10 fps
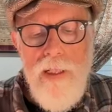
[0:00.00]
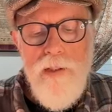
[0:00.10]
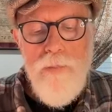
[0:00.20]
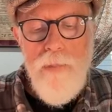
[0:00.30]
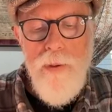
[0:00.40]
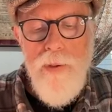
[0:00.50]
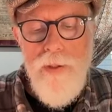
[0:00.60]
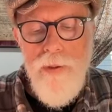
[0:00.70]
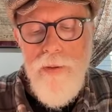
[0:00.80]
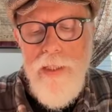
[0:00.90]

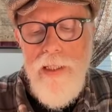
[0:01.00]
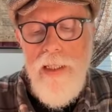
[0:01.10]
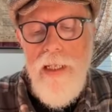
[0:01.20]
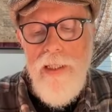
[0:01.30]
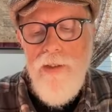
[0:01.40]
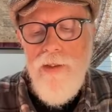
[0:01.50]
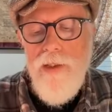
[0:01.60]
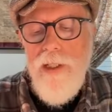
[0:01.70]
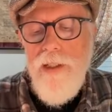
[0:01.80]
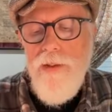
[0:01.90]
exploratory cuts,
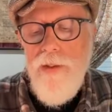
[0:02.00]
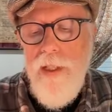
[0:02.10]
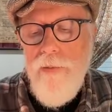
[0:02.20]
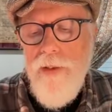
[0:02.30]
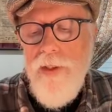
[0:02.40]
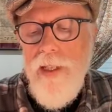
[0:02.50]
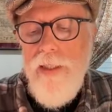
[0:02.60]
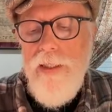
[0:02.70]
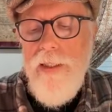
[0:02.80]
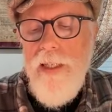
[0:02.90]
they discovered that
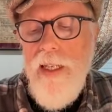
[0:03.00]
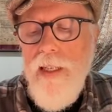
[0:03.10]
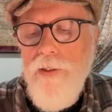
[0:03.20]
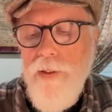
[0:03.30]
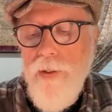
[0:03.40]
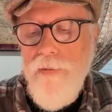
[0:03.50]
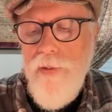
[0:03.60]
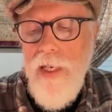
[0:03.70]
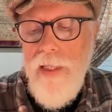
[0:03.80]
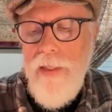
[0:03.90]
it had entered a
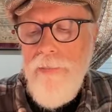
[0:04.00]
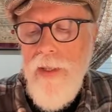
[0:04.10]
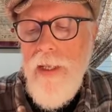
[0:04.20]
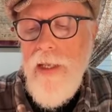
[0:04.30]
vein